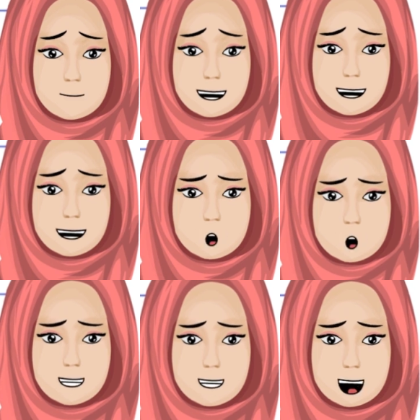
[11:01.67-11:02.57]
it's been
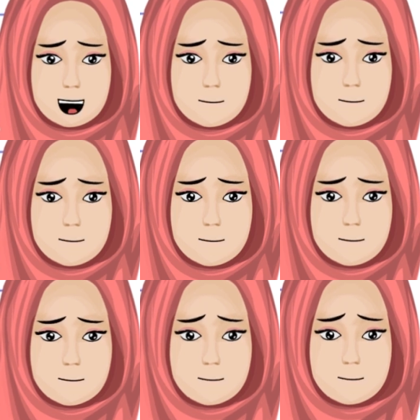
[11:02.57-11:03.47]
long time
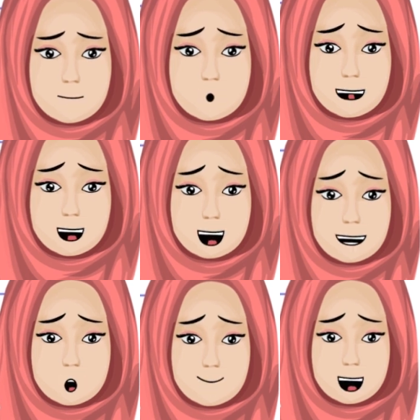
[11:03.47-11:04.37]
so i
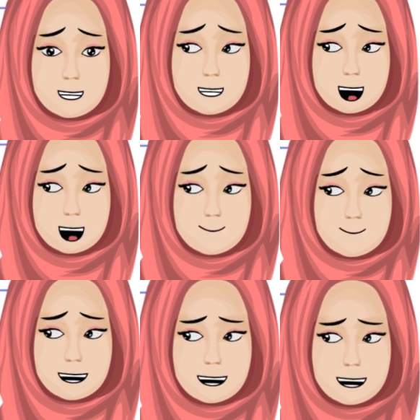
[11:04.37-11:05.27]
hope that i'm
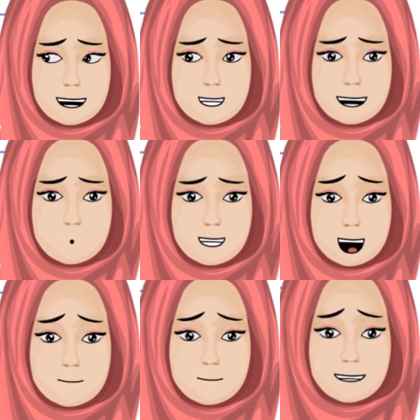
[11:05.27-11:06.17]
able to continue
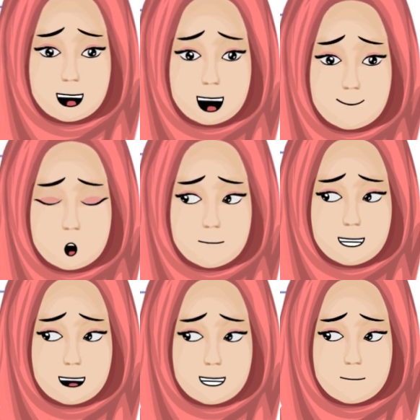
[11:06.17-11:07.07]
this forever
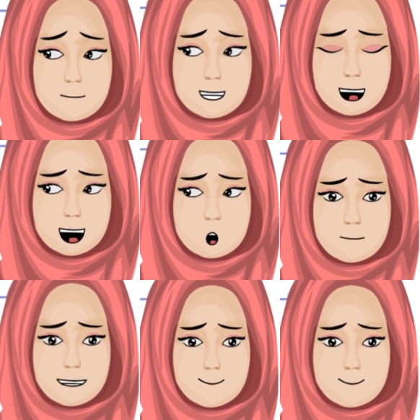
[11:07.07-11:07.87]
till my last